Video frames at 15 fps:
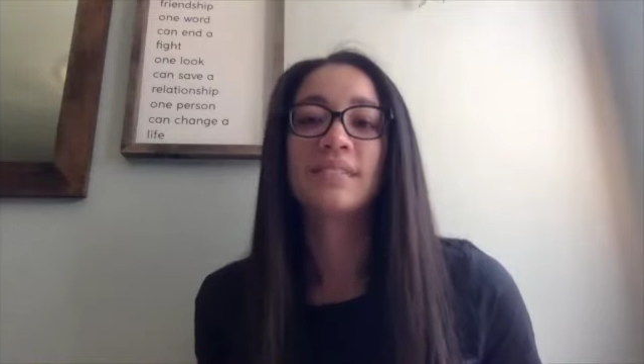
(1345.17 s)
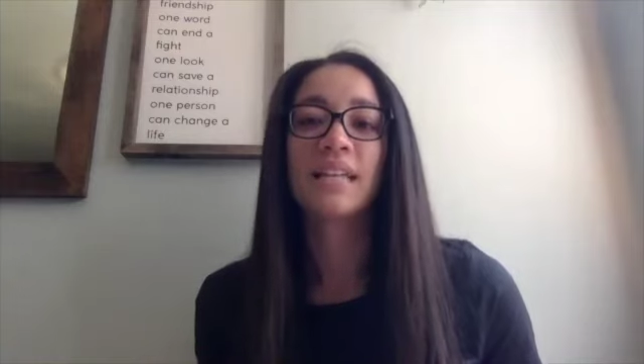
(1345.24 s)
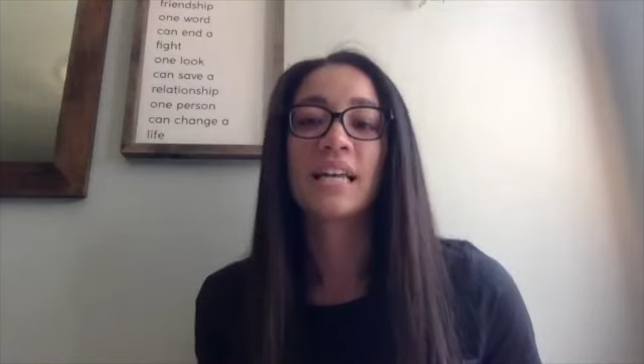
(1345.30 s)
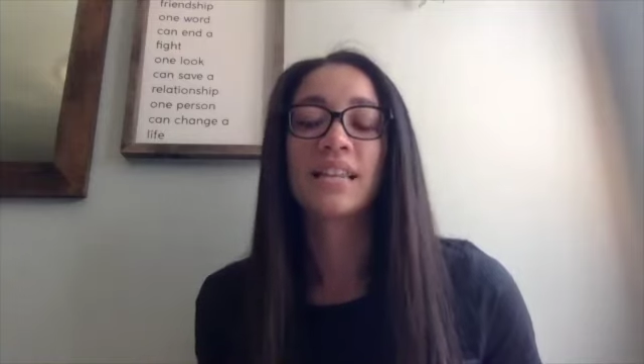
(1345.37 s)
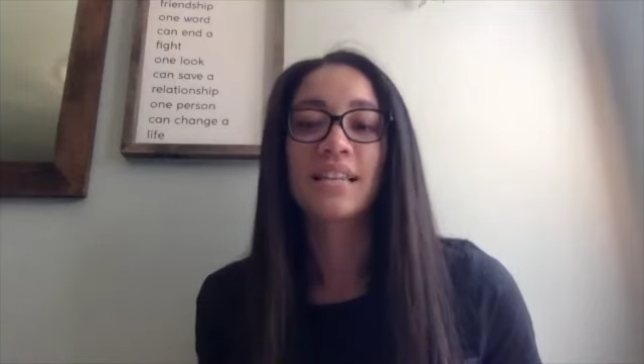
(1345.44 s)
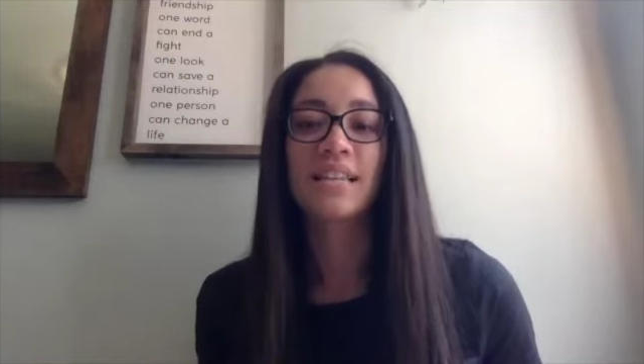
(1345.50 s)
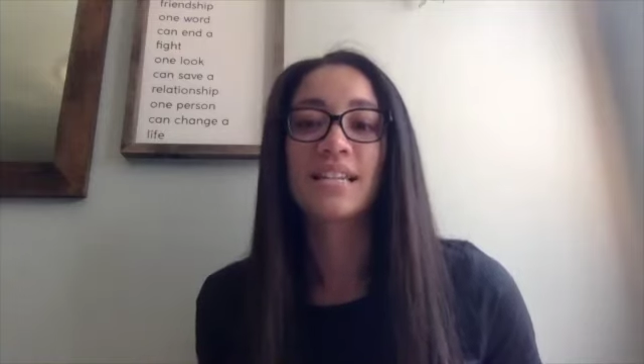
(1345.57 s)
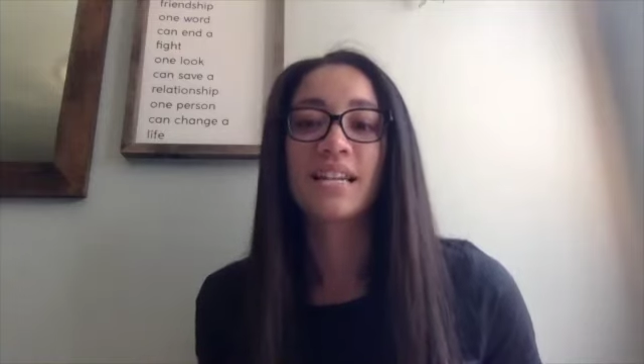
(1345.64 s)
and
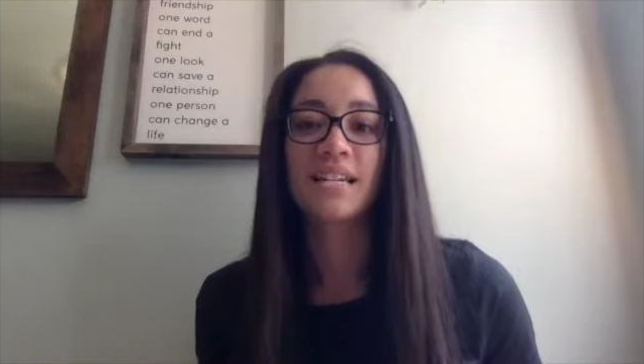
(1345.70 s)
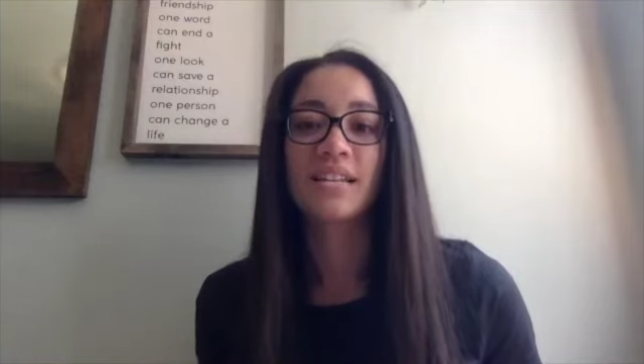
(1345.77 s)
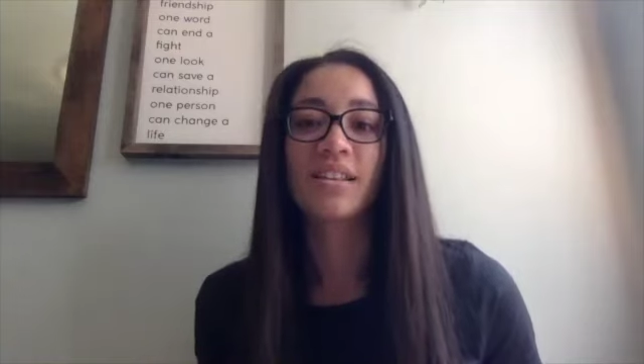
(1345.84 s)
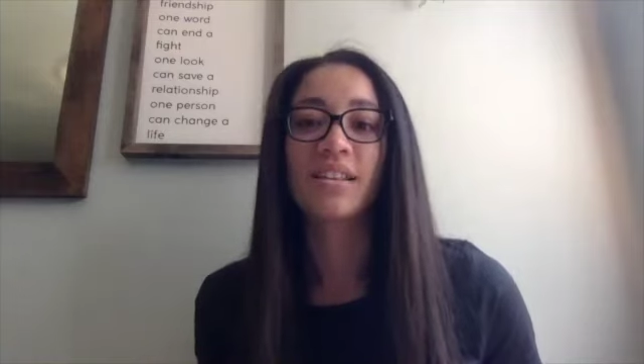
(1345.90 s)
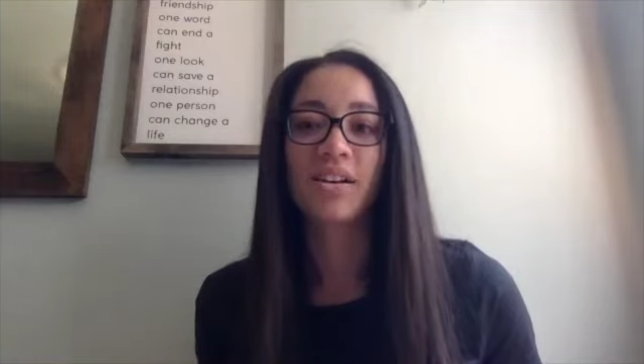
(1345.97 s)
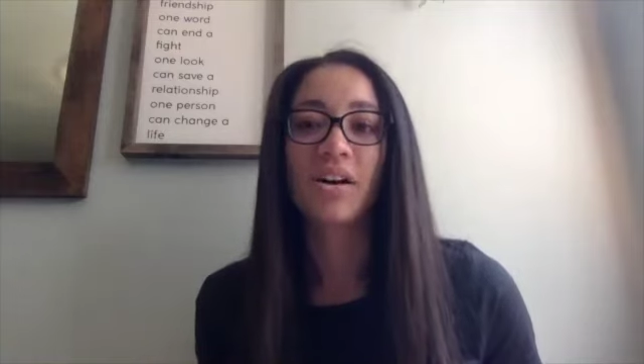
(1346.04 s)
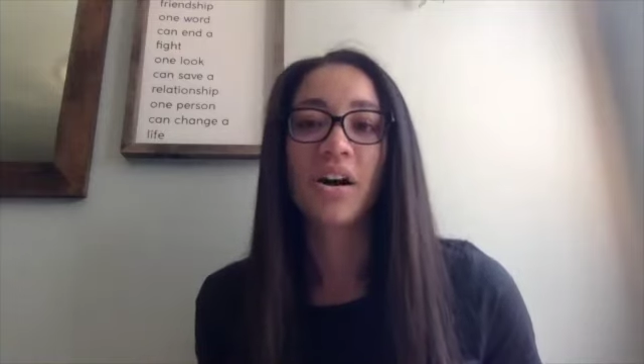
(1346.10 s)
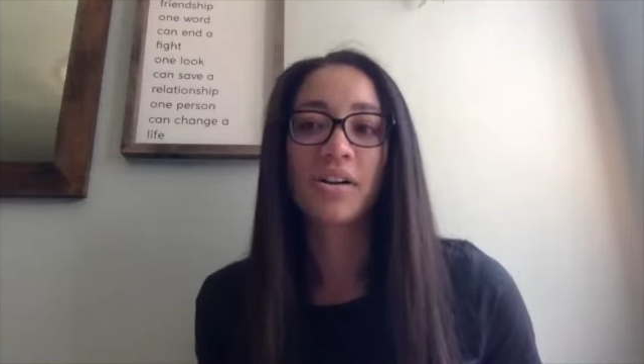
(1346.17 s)
listening to
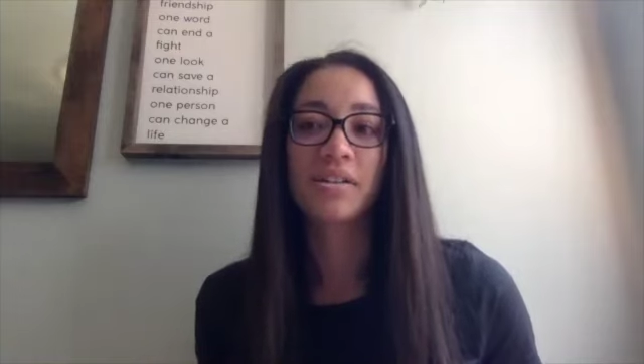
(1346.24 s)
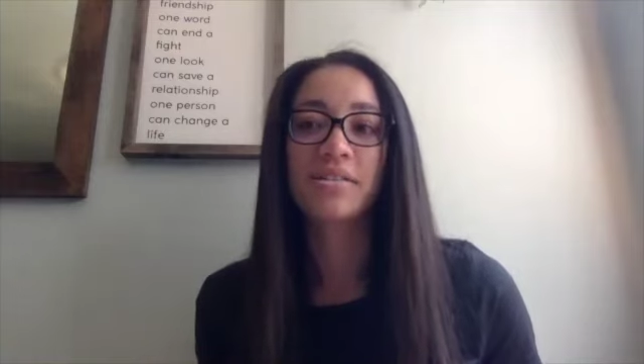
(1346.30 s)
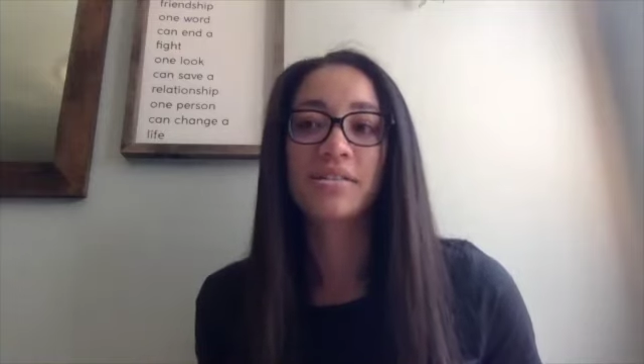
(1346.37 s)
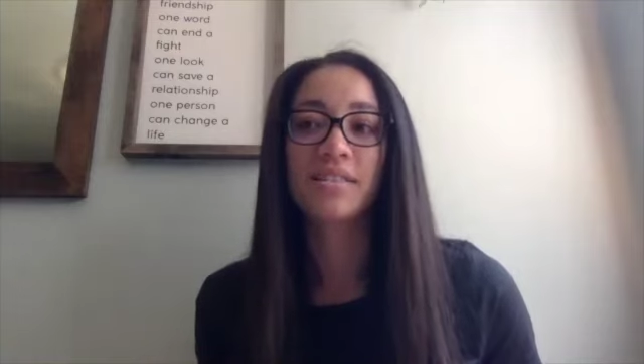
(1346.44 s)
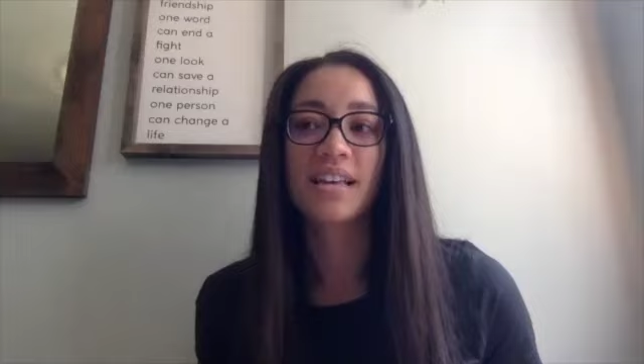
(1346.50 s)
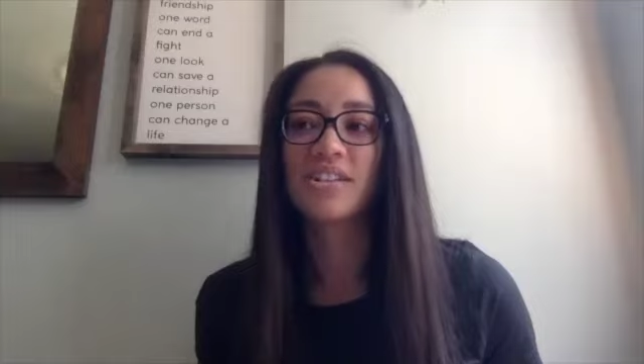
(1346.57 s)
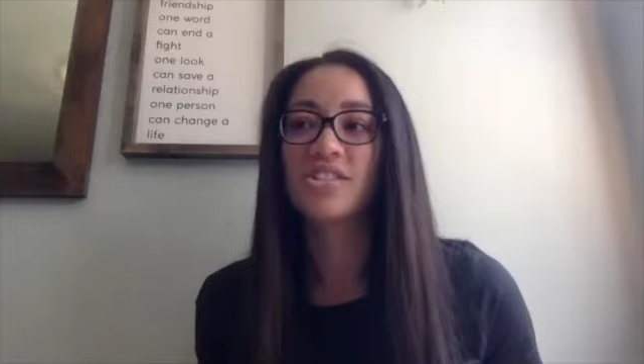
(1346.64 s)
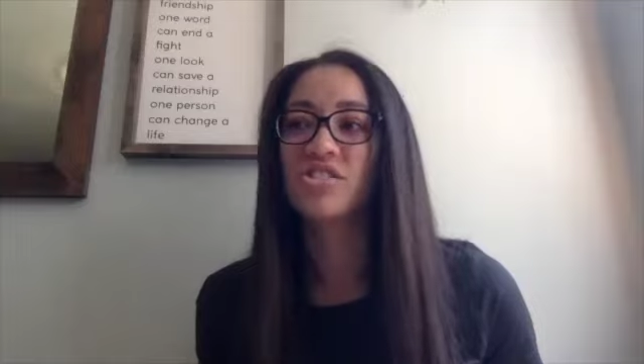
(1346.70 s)
their hearts
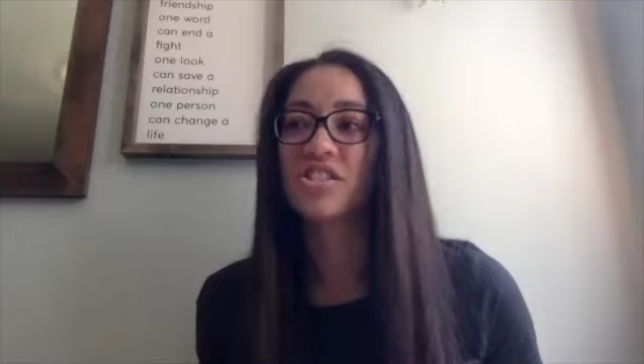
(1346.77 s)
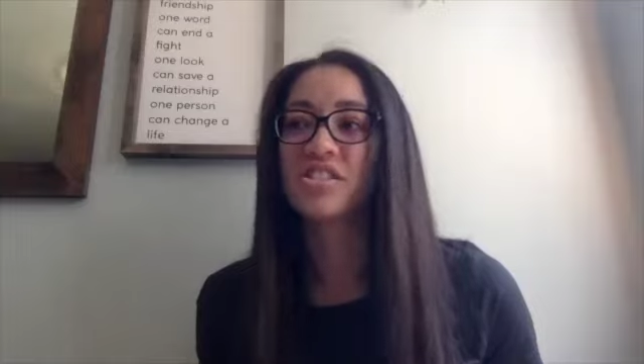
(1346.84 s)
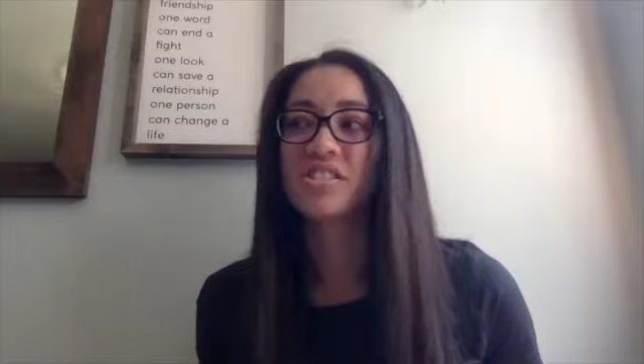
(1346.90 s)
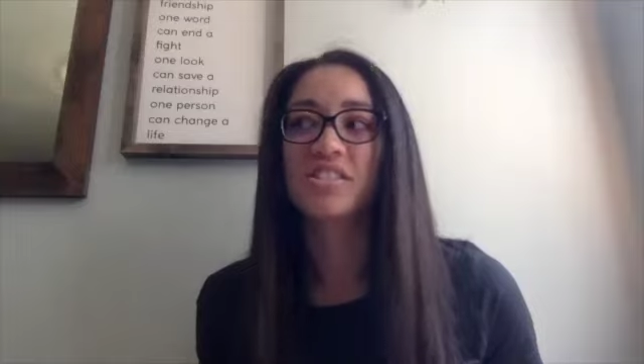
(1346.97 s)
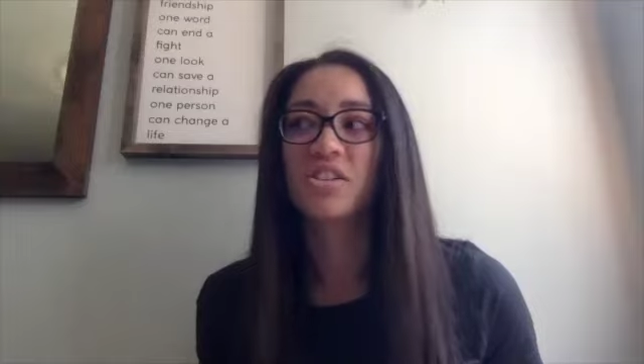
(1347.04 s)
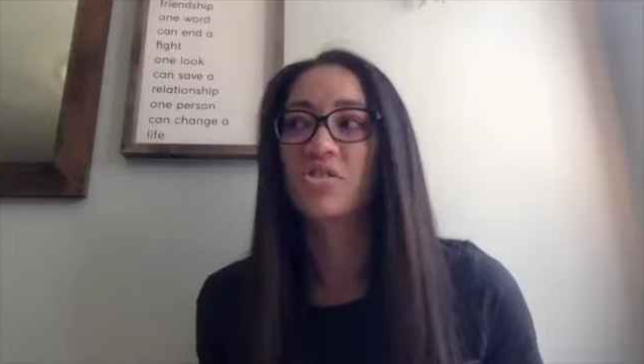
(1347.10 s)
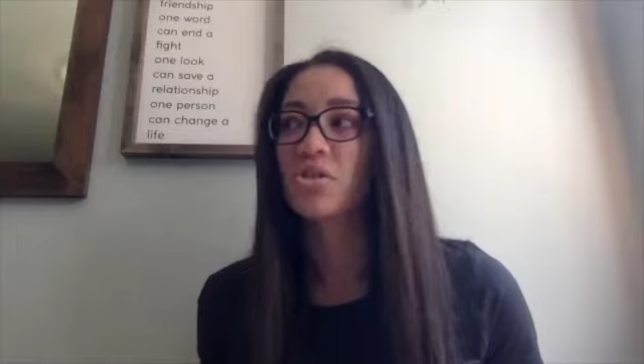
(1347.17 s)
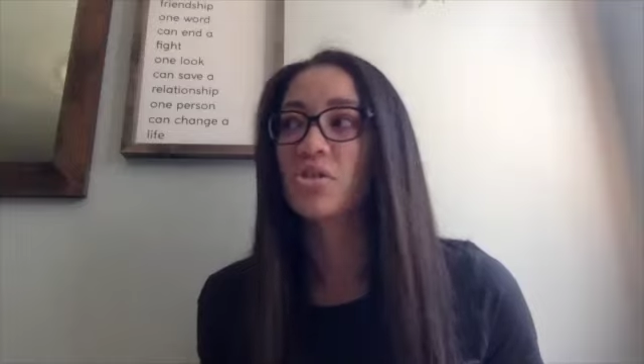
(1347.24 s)
and just
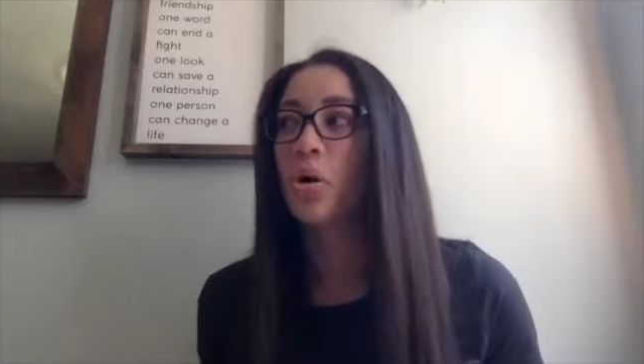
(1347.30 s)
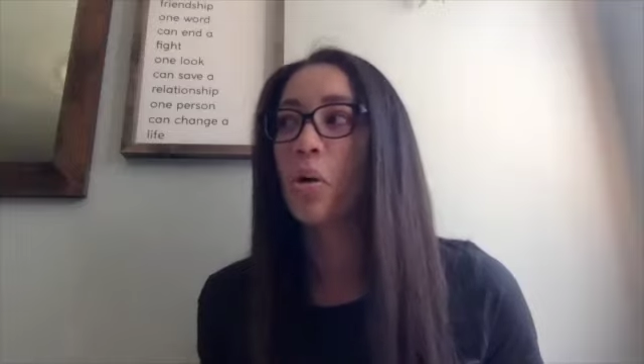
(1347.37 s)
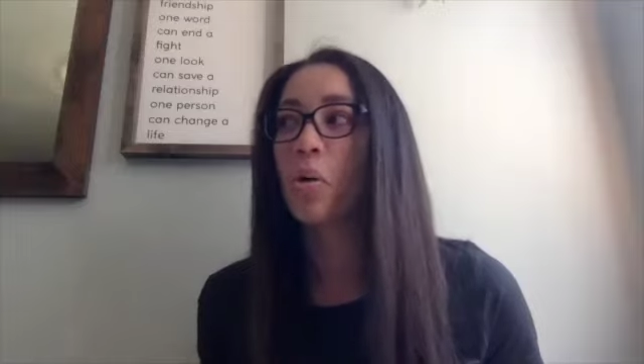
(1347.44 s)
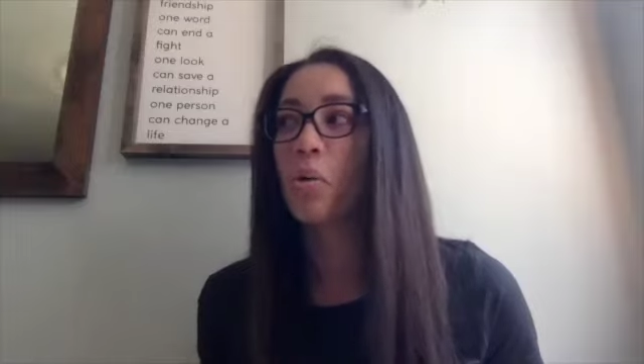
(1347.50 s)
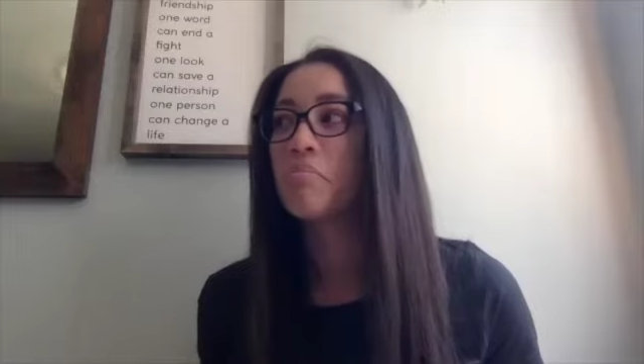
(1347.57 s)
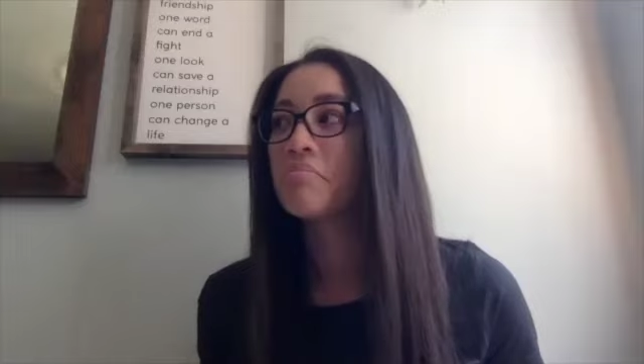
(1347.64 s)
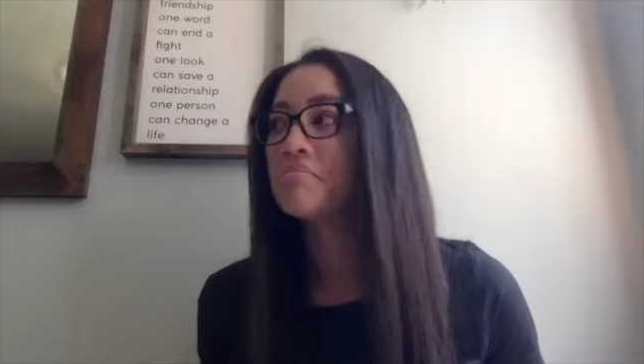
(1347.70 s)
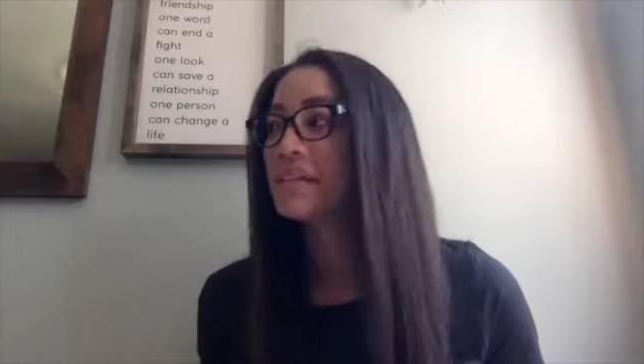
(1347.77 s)
there's no